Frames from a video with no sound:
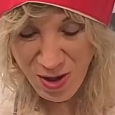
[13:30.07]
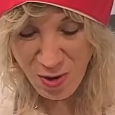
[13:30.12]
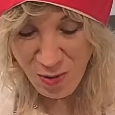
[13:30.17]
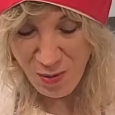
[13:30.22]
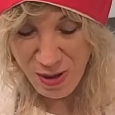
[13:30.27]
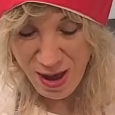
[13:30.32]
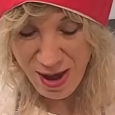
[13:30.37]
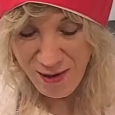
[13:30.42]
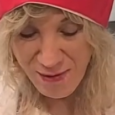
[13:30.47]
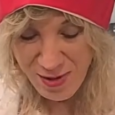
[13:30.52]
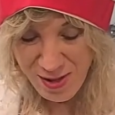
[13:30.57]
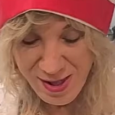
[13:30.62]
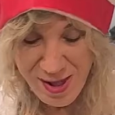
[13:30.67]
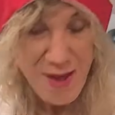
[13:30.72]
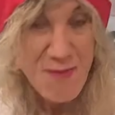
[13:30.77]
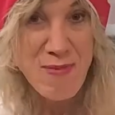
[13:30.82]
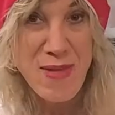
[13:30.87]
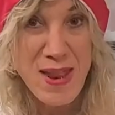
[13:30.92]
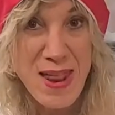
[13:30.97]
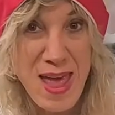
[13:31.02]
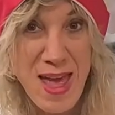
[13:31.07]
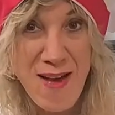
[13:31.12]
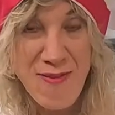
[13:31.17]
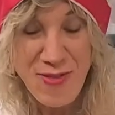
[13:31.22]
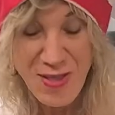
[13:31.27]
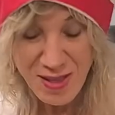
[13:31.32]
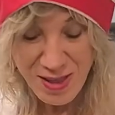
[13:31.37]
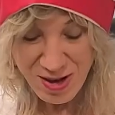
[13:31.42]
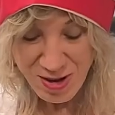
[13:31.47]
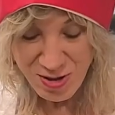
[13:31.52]
We have some that have
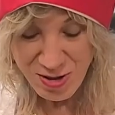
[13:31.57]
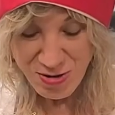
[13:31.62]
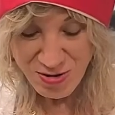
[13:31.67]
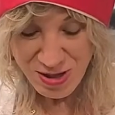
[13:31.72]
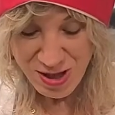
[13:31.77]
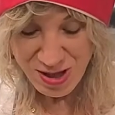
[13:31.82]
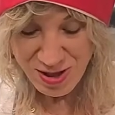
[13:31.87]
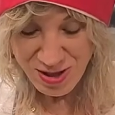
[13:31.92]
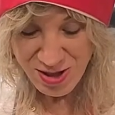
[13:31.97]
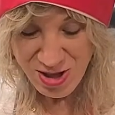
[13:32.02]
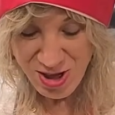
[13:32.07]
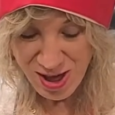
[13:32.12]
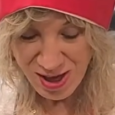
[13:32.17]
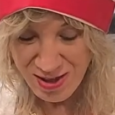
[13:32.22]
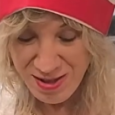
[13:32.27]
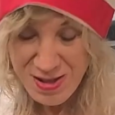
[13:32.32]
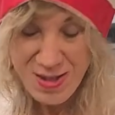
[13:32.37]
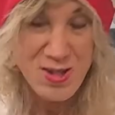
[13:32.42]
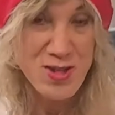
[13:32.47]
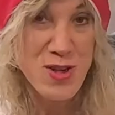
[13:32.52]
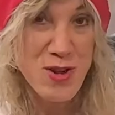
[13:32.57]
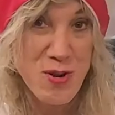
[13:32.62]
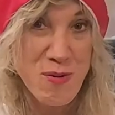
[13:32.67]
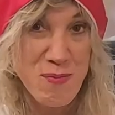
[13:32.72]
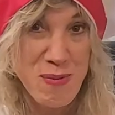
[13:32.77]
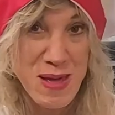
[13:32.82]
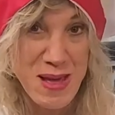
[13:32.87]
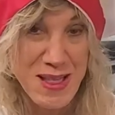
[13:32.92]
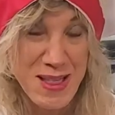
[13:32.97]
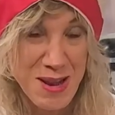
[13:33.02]
the little tortilla shells, so it'll
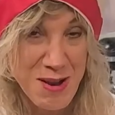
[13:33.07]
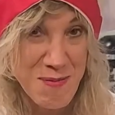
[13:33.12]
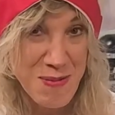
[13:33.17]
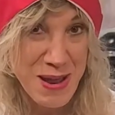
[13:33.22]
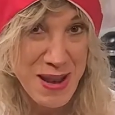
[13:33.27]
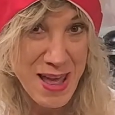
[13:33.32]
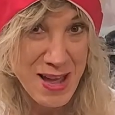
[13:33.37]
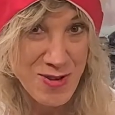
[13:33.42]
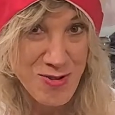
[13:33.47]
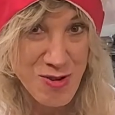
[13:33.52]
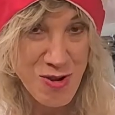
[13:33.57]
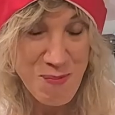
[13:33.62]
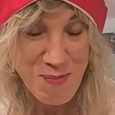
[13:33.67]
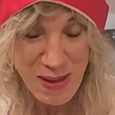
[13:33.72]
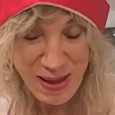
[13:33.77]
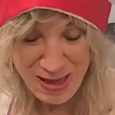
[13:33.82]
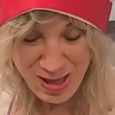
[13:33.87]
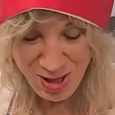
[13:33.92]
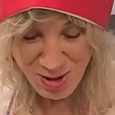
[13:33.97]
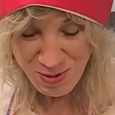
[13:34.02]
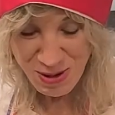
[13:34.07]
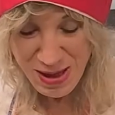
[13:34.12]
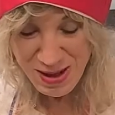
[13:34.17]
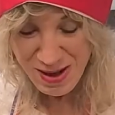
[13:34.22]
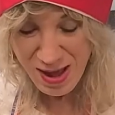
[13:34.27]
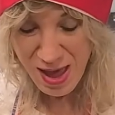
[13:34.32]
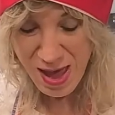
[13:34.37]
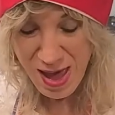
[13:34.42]
be a little bit extra bite to it.